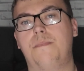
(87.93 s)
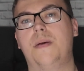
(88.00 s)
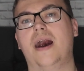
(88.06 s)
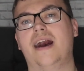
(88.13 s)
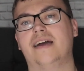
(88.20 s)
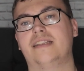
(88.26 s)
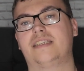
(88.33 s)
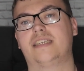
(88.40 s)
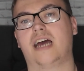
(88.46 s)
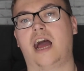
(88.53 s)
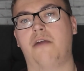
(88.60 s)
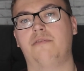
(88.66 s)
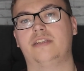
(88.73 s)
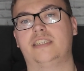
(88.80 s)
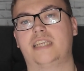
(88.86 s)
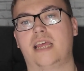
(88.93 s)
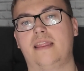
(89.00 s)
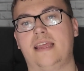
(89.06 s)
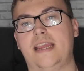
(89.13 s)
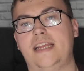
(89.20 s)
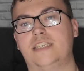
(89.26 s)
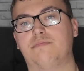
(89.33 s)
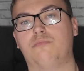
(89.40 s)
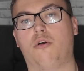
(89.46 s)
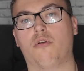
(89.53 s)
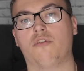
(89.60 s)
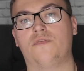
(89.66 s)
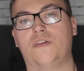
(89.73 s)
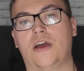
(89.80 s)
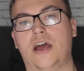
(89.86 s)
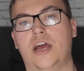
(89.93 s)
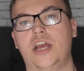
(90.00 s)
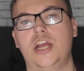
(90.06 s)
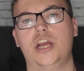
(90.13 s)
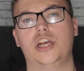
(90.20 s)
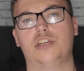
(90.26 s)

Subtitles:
but I would say that he's more of a